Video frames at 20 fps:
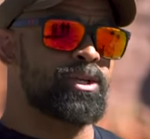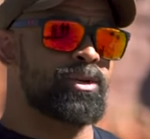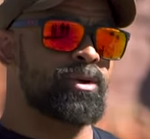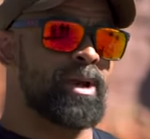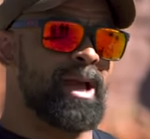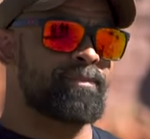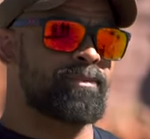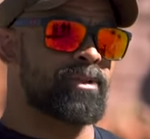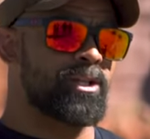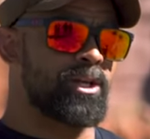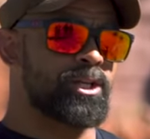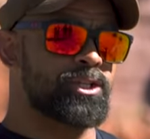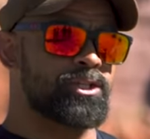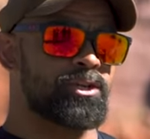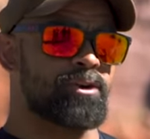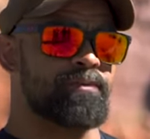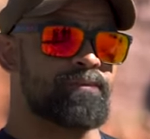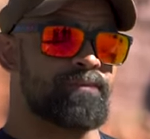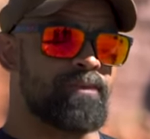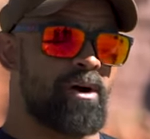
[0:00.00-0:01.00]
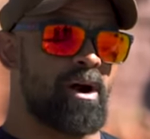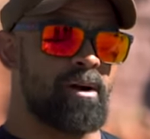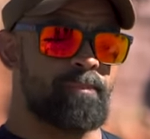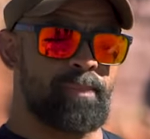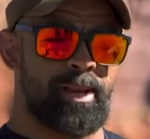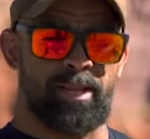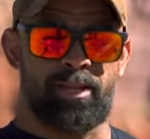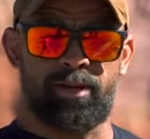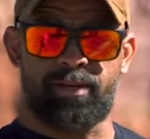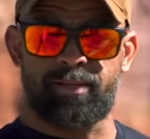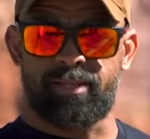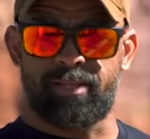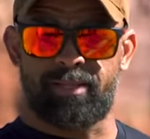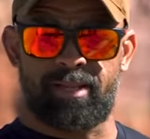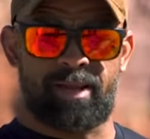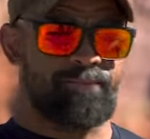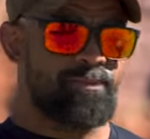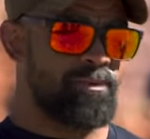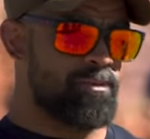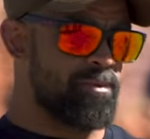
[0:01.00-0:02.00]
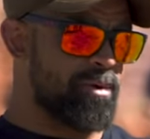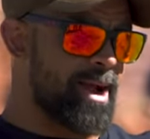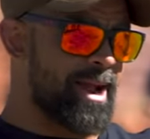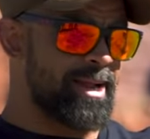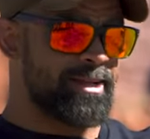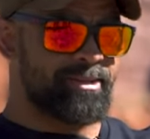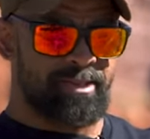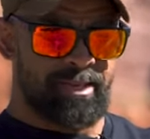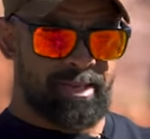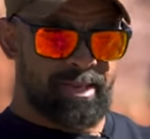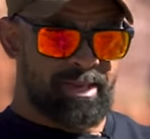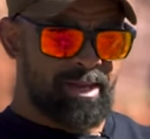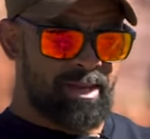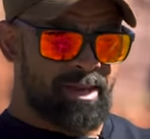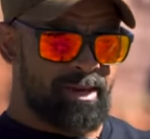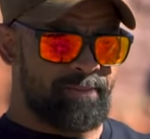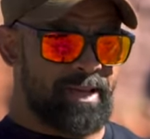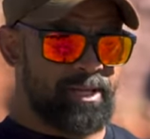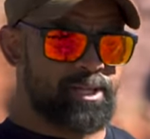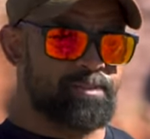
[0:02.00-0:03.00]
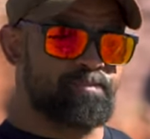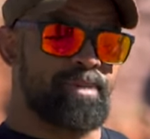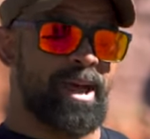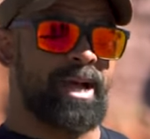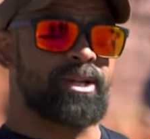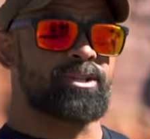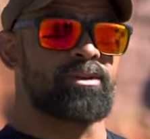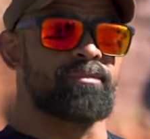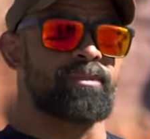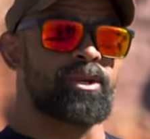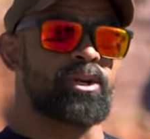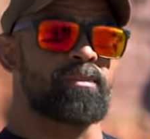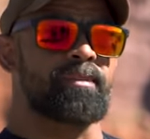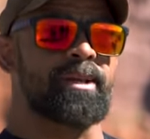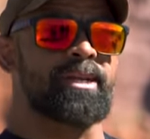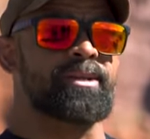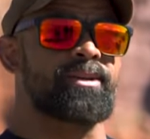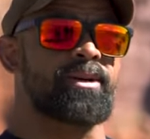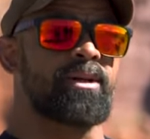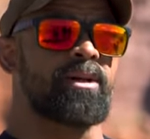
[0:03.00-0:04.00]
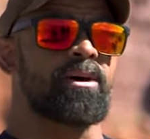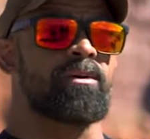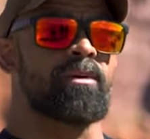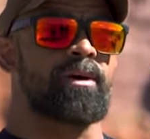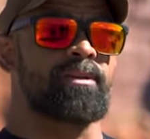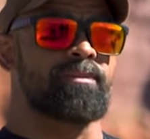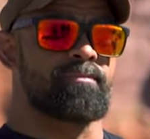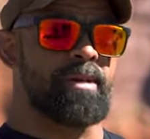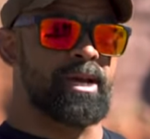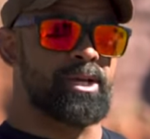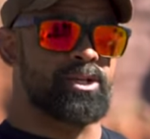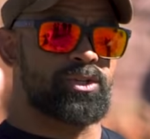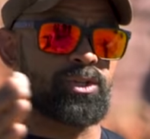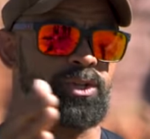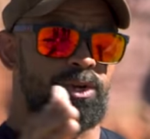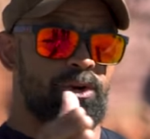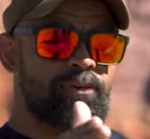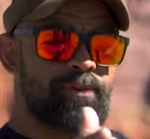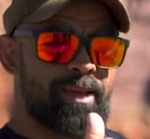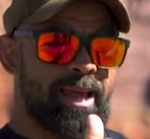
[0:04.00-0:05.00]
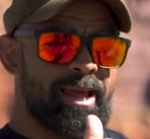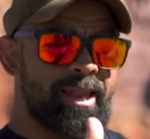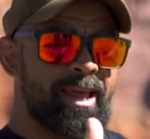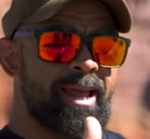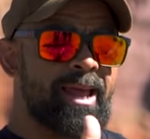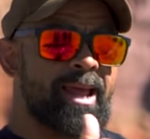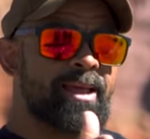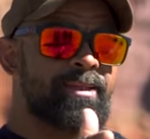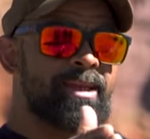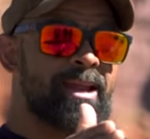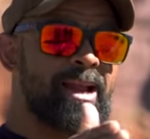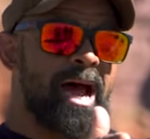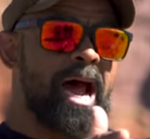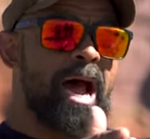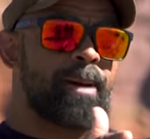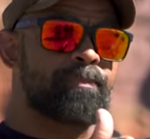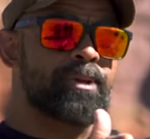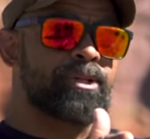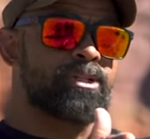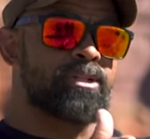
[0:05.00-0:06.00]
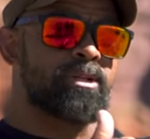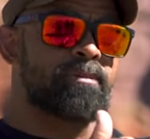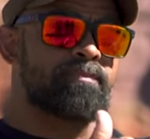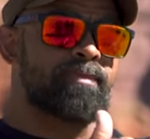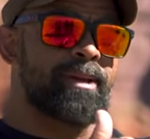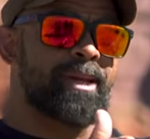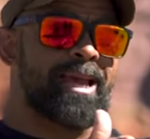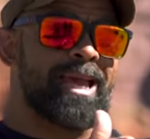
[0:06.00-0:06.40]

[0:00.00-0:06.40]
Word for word: but you have to look at your environment and look at the left and right of that spectrum you're gonna be dealing with and make sure that that optics gonna